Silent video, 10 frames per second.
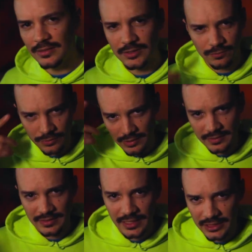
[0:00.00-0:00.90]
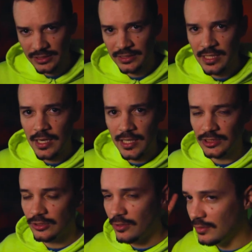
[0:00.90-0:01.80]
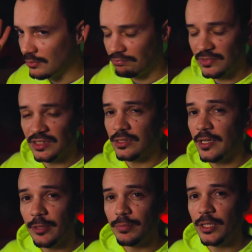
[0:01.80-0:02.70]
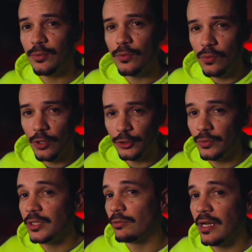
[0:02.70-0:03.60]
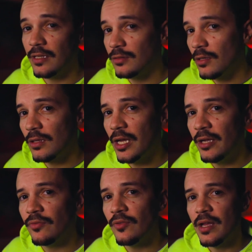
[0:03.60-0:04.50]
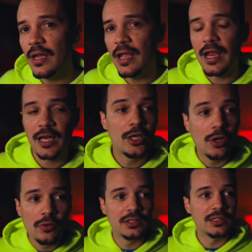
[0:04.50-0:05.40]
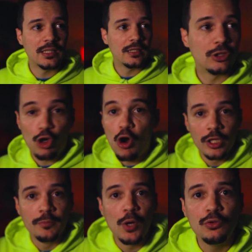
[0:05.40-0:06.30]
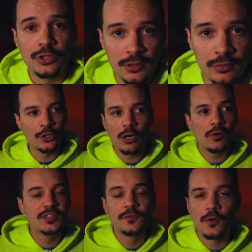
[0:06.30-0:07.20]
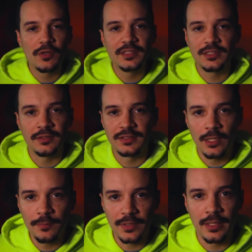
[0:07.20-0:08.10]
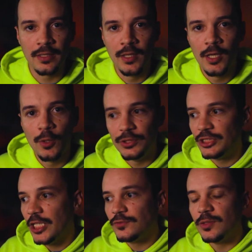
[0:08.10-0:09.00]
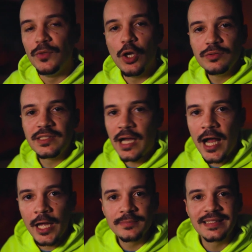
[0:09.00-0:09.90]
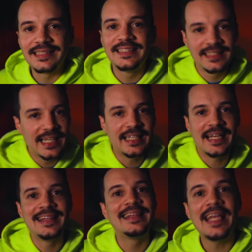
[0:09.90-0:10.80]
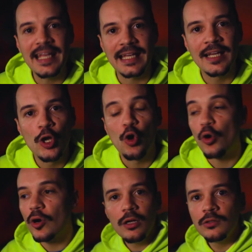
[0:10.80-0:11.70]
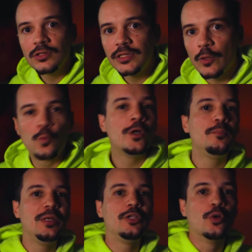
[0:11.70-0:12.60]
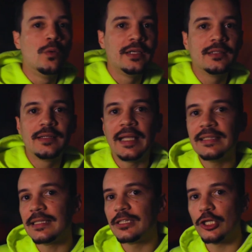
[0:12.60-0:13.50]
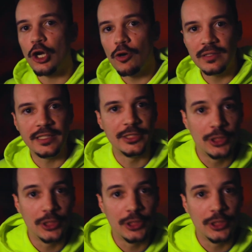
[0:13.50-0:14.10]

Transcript: this realization, I started studying people who are doing great in their life, and I noticed that they're all in motion. They're always focused on something, which gives them no time to sit and think, or else they wouldn't be doing the things that they're currently